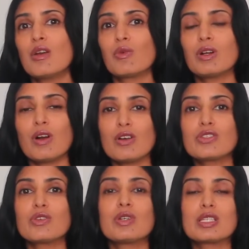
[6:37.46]
We're
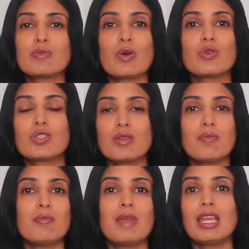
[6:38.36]
also exposed to
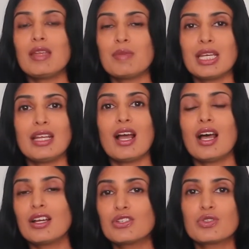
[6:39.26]
many, many
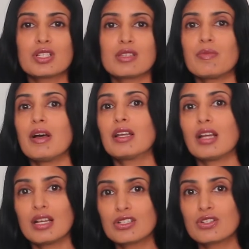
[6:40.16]
hundreds upon
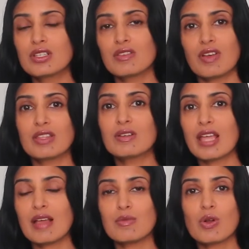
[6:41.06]
hundreds of other
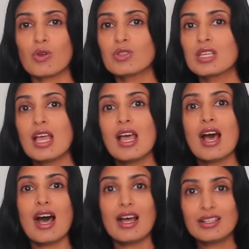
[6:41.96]
chemicals
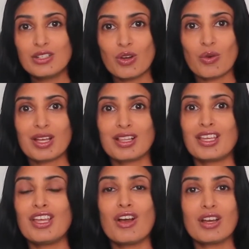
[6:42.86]

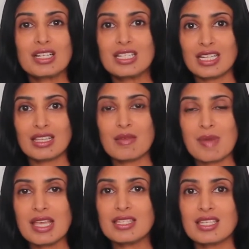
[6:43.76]
unknowingly on a daily
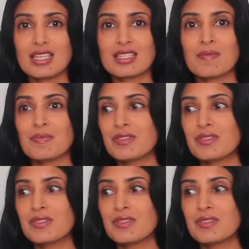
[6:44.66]
basis.